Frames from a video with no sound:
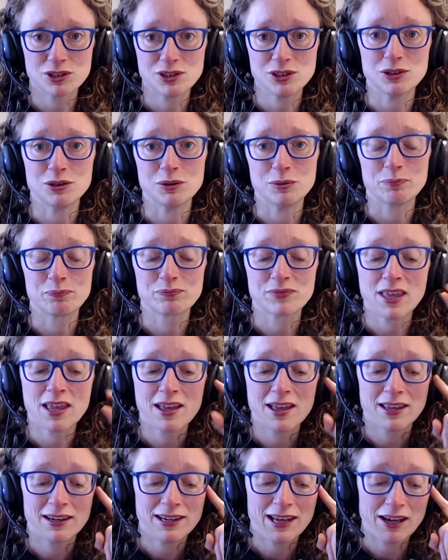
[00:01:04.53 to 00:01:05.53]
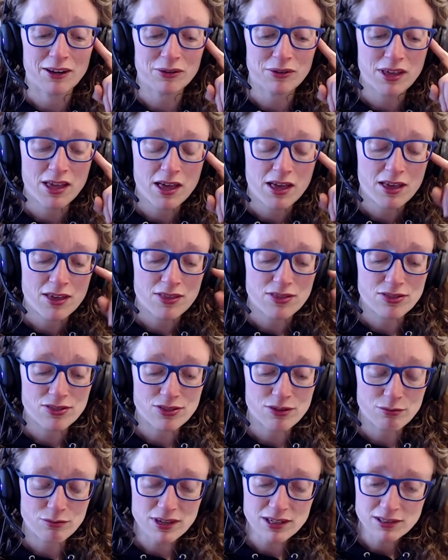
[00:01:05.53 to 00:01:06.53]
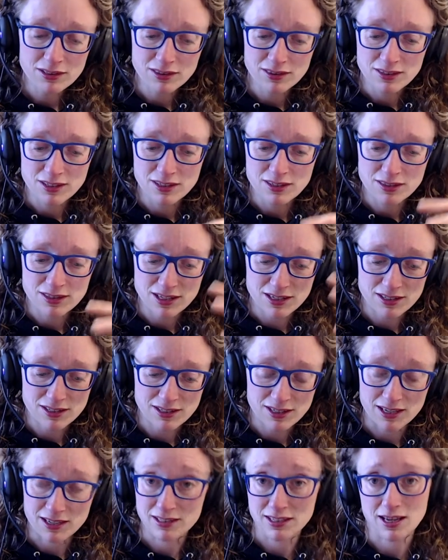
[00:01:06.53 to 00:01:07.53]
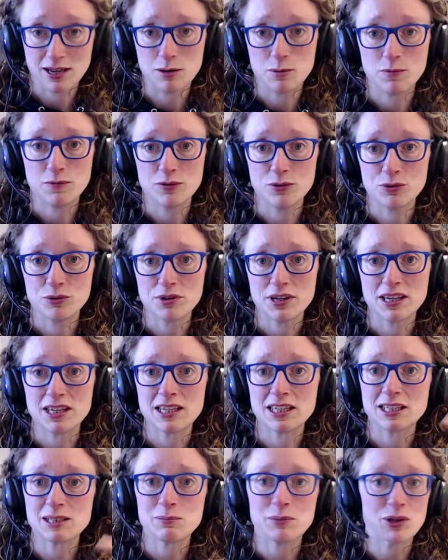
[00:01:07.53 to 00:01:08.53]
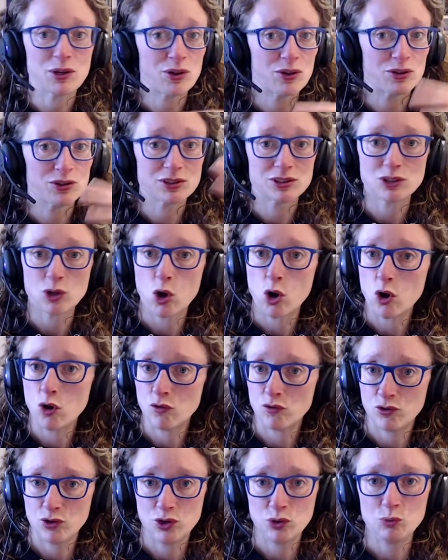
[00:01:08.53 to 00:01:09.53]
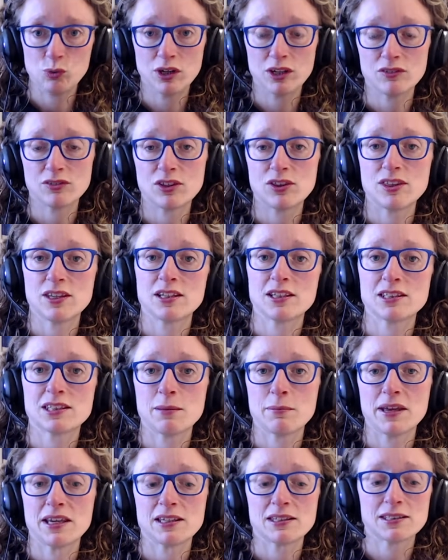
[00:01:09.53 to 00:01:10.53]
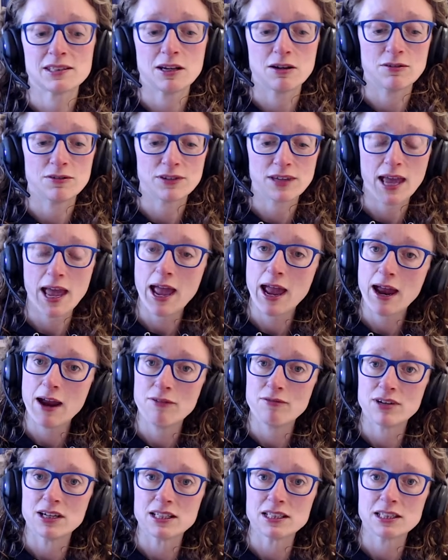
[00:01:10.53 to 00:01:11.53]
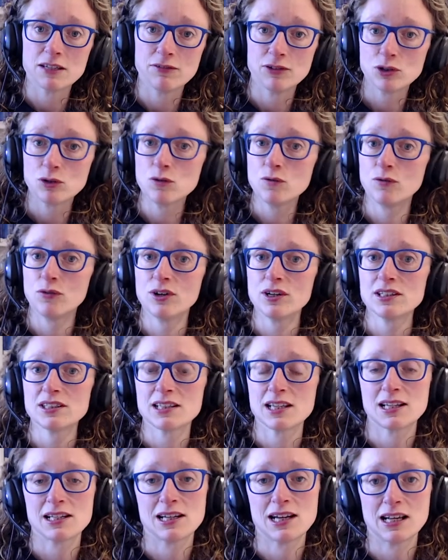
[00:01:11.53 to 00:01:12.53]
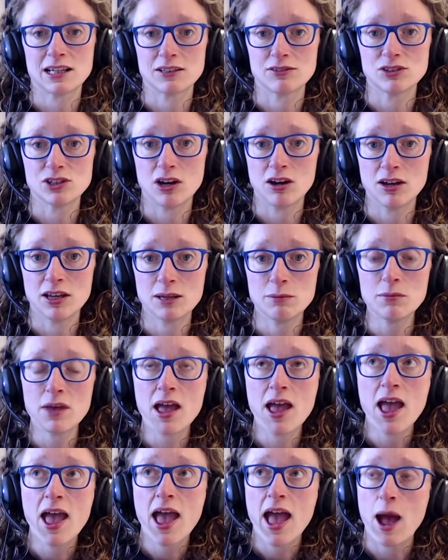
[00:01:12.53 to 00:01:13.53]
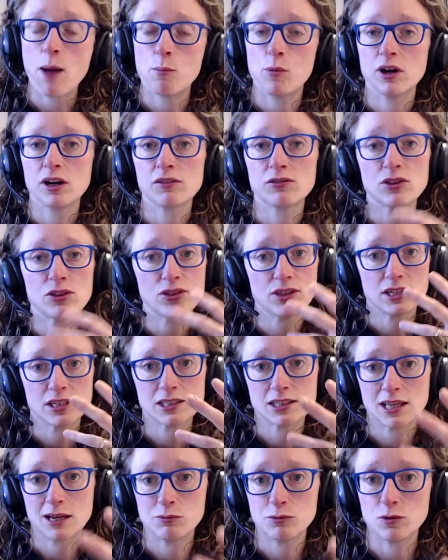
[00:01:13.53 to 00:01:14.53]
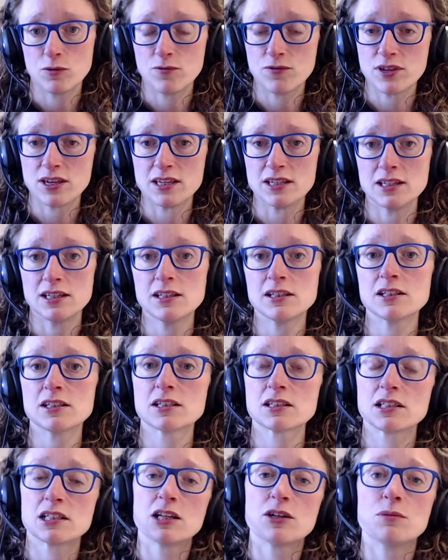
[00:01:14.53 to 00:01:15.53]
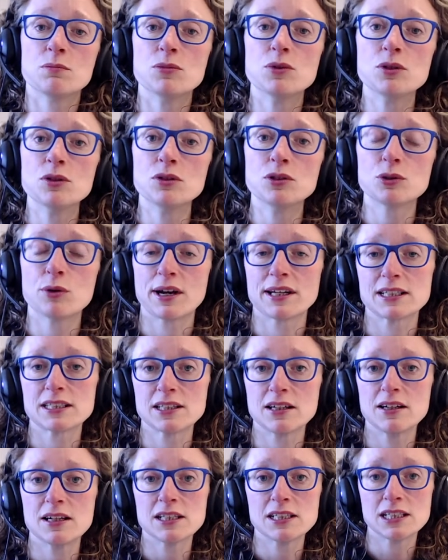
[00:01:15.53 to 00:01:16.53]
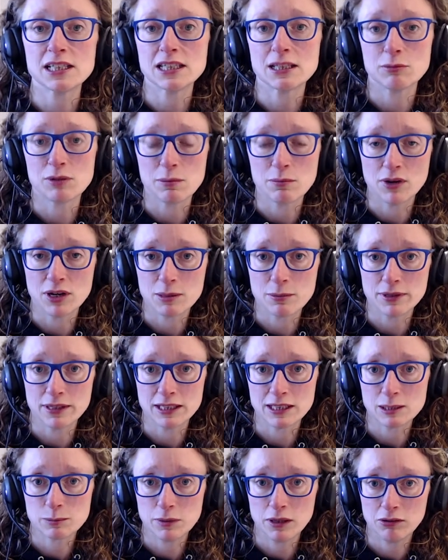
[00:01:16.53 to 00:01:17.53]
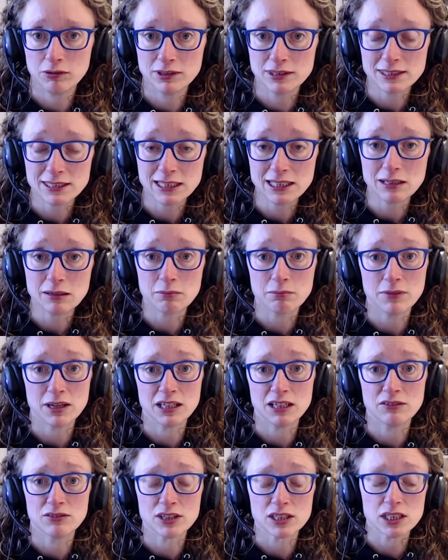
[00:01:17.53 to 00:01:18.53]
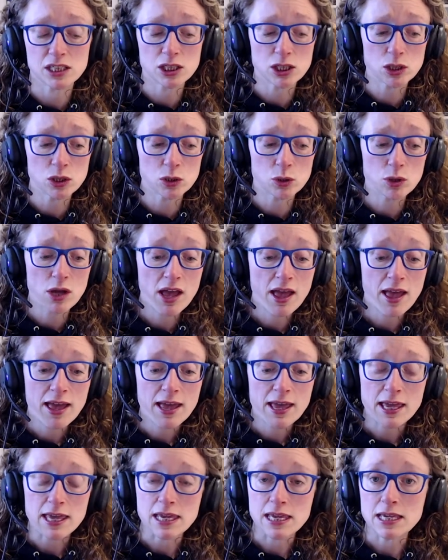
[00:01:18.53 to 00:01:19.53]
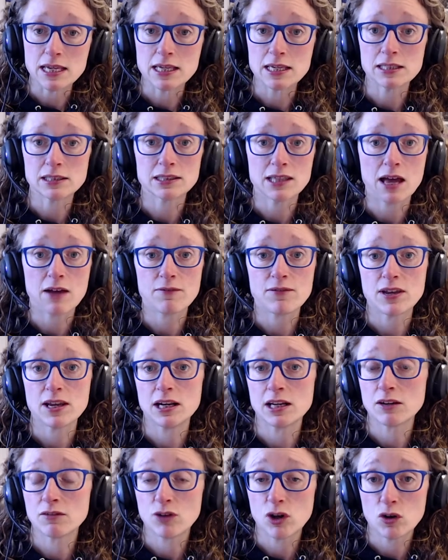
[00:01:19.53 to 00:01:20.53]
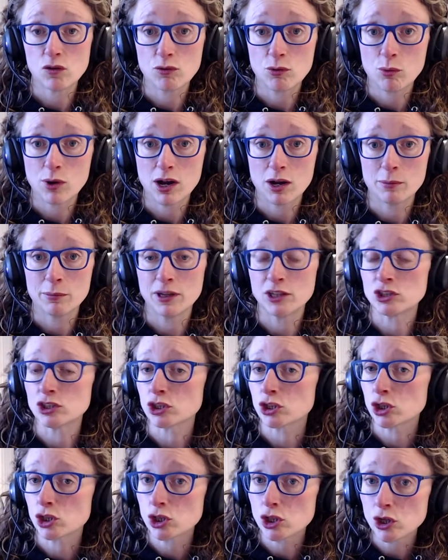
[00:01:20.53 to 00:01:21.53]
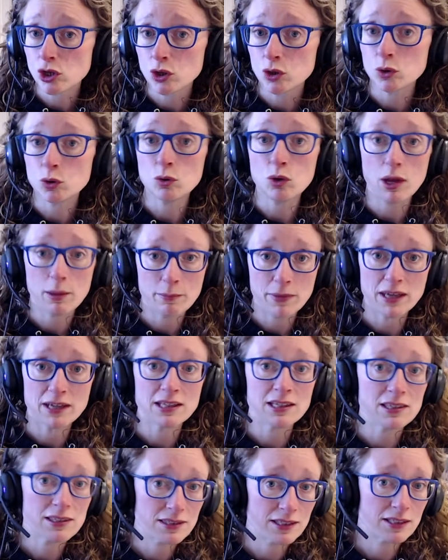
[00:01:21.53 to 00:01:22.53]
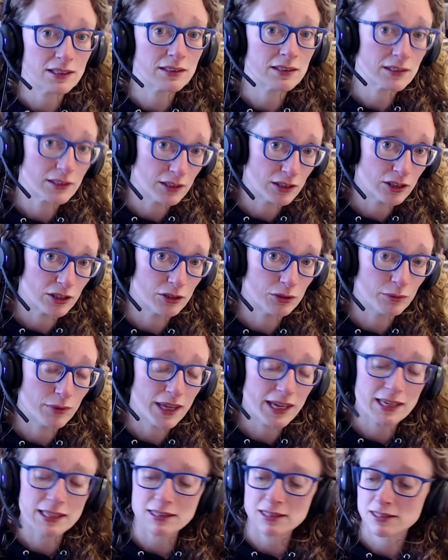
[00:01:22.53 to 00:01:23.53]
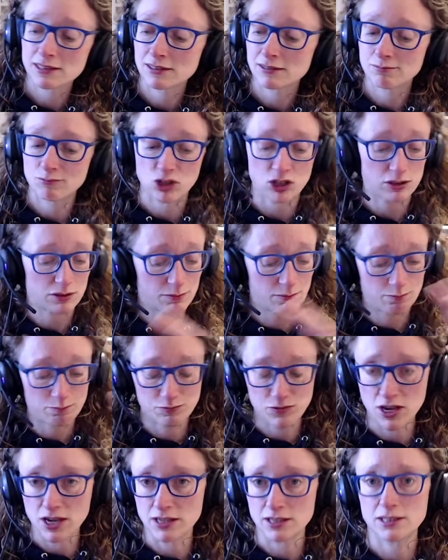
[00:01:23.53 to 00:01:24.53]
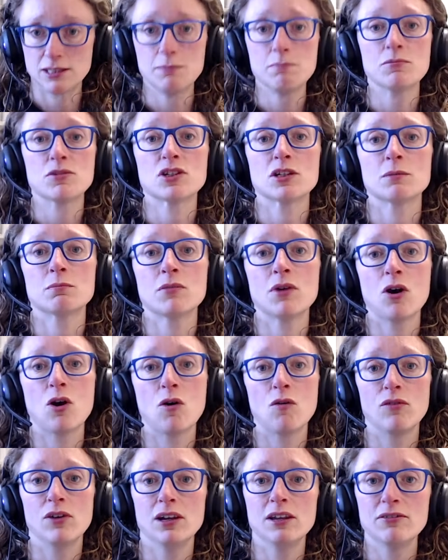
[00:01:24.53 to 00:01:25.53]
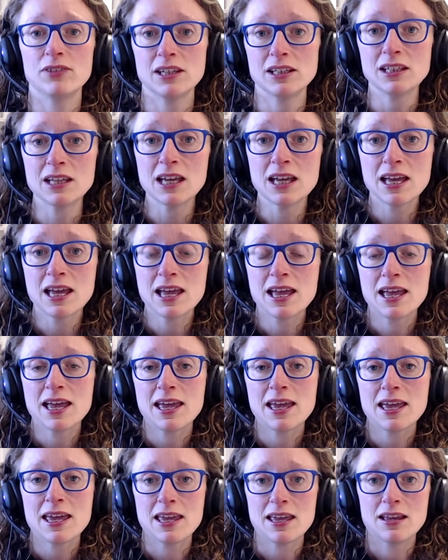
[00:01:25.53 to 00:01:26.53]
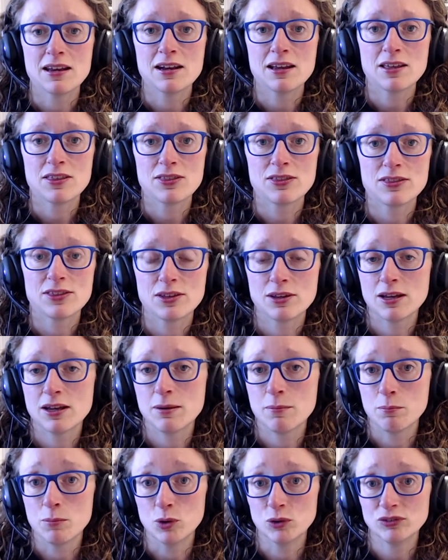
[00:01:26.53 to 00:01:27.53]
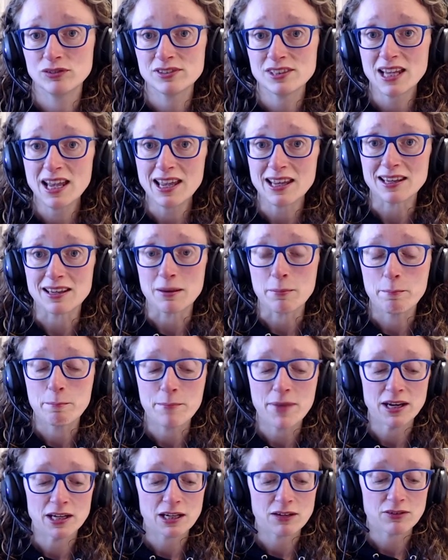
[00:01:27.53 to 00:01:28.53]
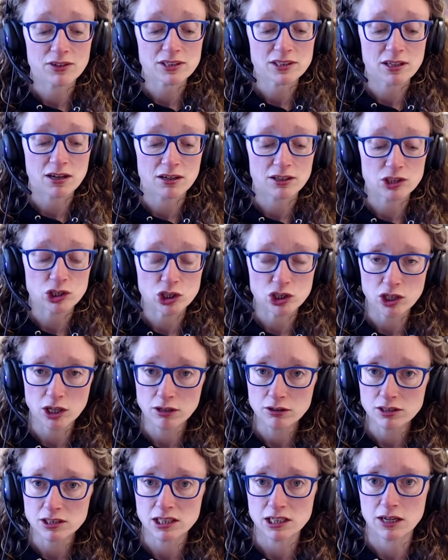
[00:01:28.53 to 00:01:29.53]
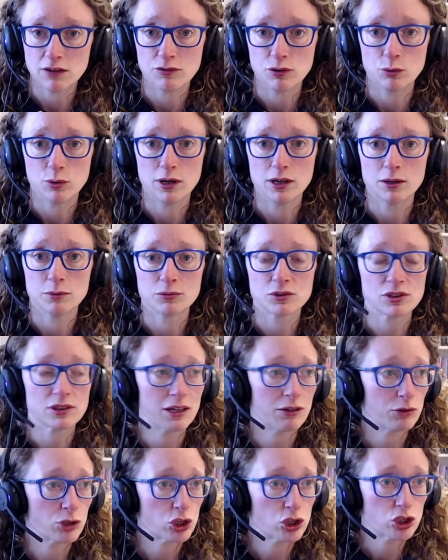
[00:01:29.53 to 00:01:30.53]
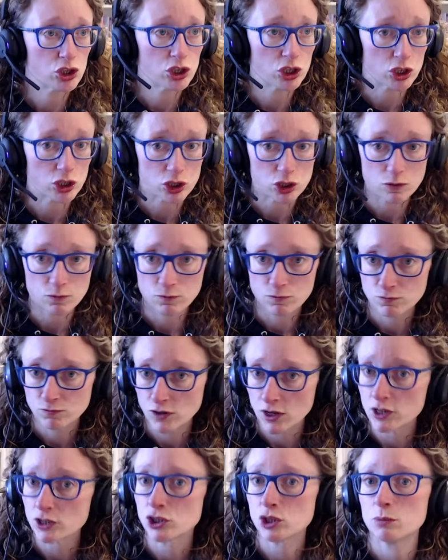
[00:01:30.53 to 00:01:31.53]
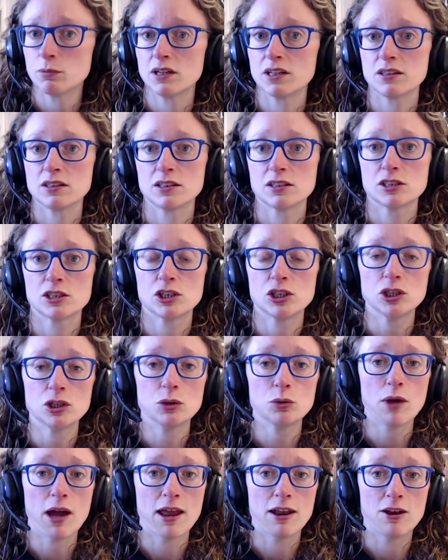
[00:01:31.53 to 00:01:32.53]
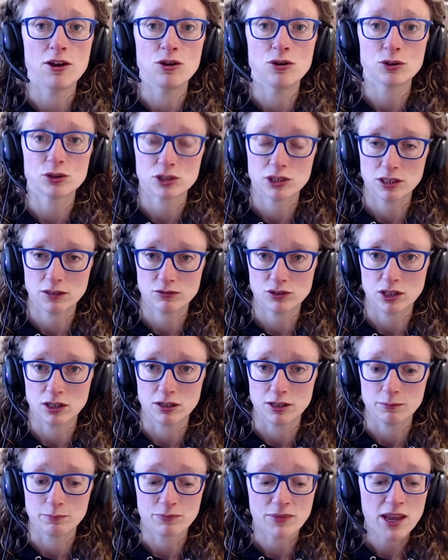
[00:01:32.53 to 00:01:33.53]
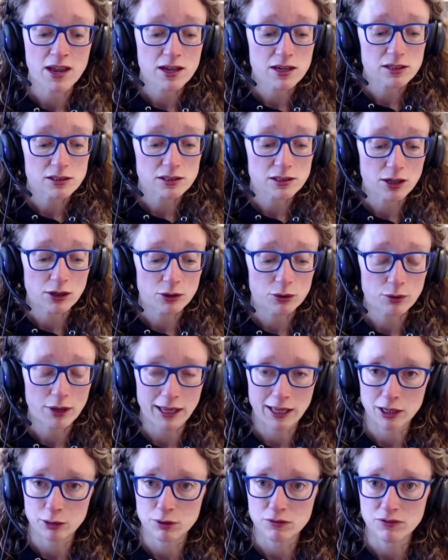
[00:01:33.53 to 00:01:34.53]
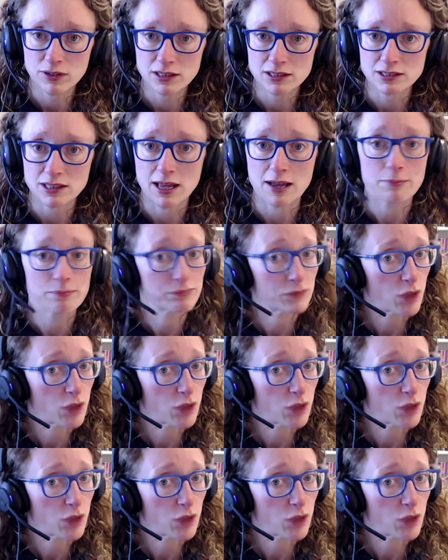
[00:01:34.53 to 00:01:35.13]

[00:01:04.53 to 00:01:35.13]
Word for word: do. Now, the reason that this is helpful is because often one of the things that makes self care really difficult for us is lack of time. And one of the things that will feed into the low mood or anxiety that we might be experiencing, many of us do, is that feeling of overwhelm and just too many things to do. It's just a symptom of living in the modern day. Many of us are totally overwhelmed. There are just far too many things to do and not enough time. So, how do we fix that?